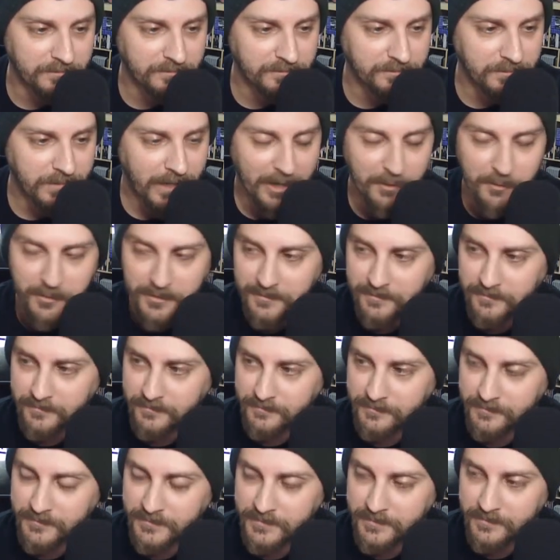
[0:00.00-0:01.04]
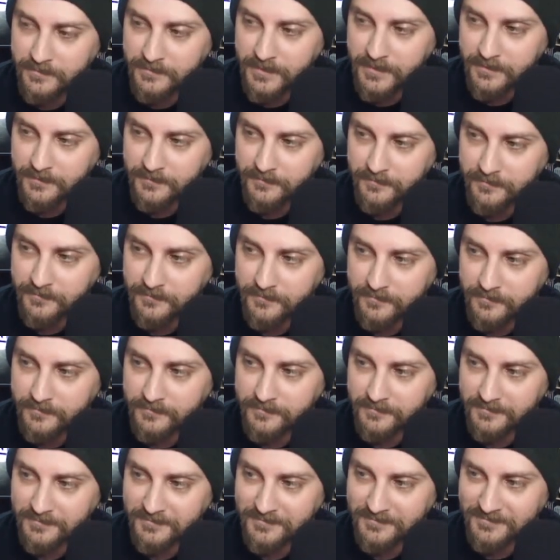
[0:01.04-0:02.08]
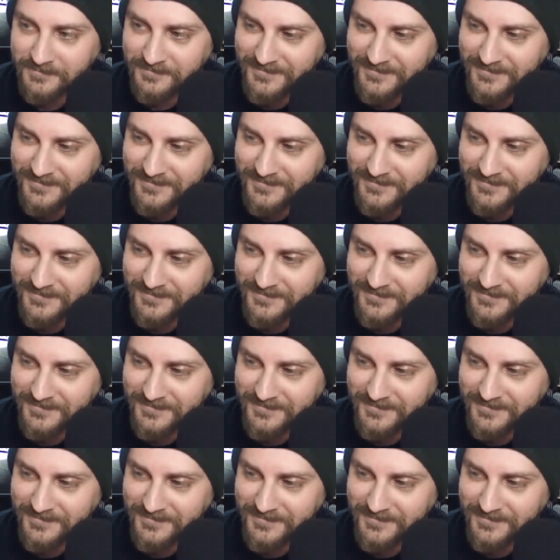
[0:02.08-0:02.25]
I will accept this concession.